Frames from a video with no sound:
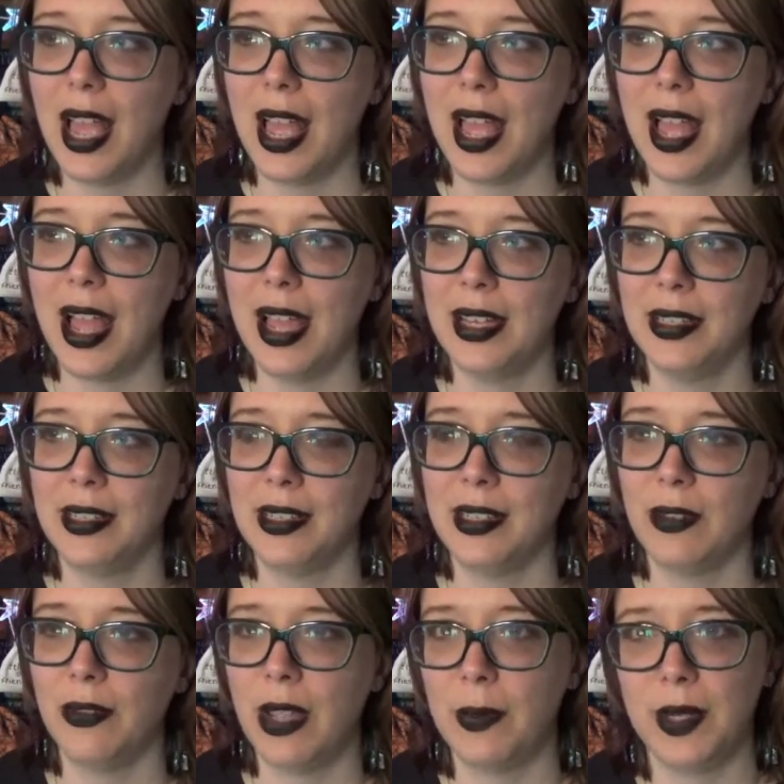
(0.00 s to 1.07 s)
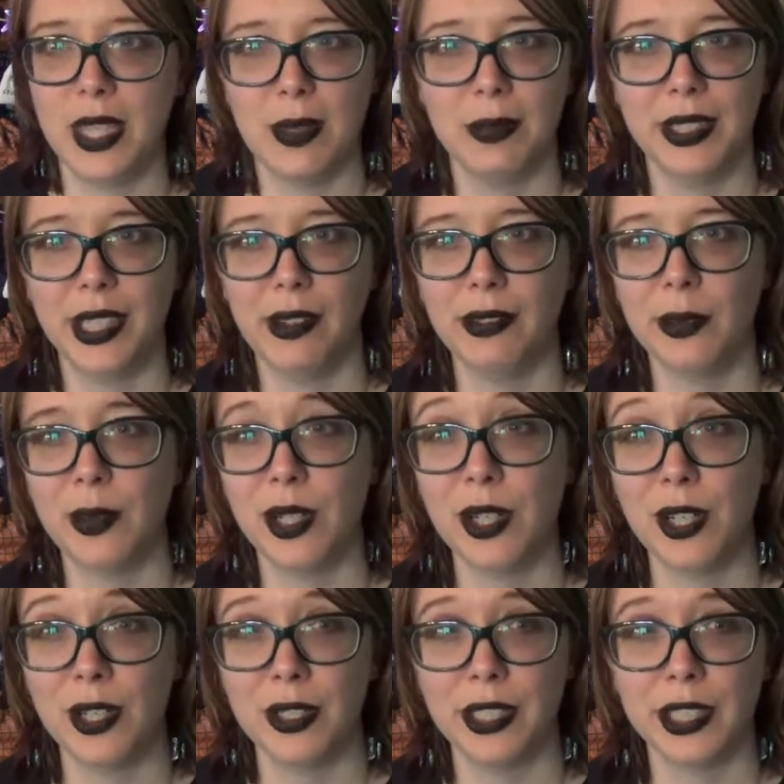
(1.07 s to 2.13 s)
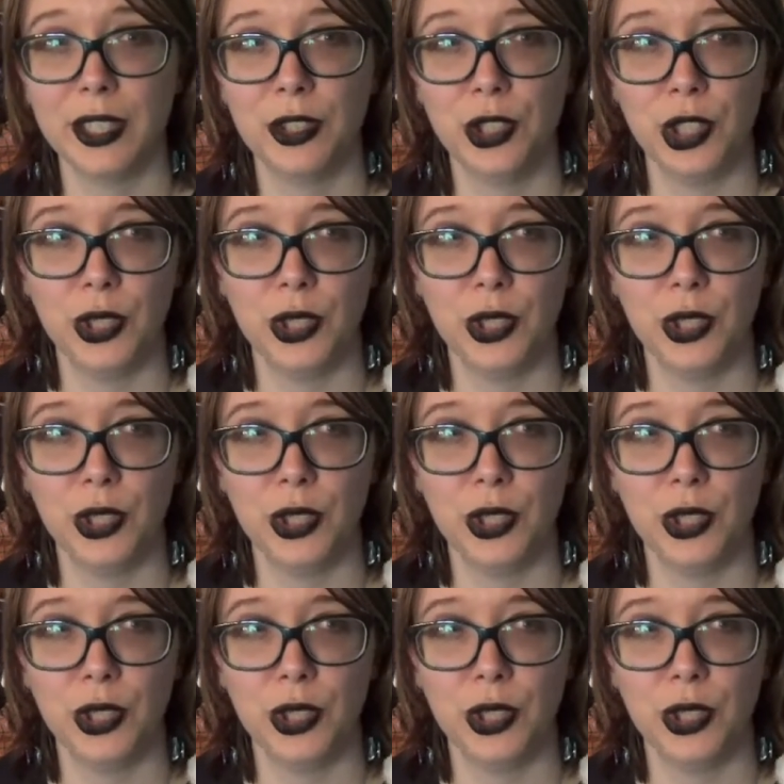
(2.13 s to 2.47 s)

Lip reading: and the family themselves were cursed